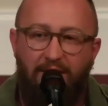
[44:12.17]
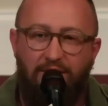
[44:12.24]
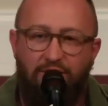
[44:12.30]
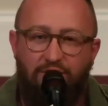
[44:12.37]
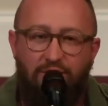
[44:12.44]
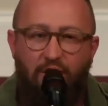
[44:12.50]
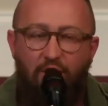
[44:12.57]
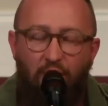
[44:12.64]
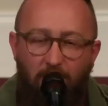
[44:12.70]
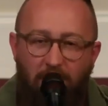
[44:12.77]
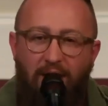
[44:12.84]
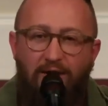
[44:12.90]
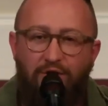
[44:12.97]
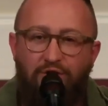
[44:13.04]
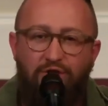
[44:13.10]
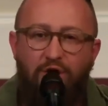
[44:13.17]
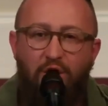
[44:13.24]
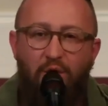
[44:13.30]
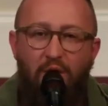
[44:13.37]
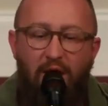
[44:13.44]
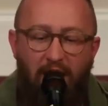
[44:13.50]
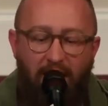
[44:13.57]
So much
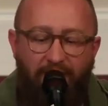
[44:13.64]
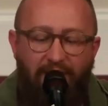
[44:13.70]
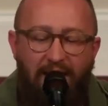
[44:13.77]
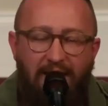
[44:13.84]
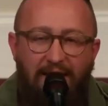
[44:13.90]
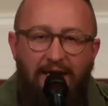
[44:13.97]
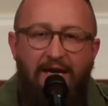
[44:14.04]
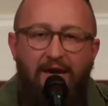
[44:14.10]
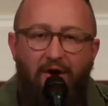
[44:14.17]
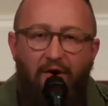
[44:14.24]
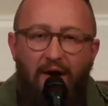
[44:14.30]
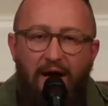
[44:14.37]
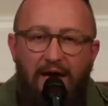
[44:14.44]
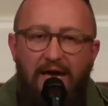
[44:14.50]
so that they kill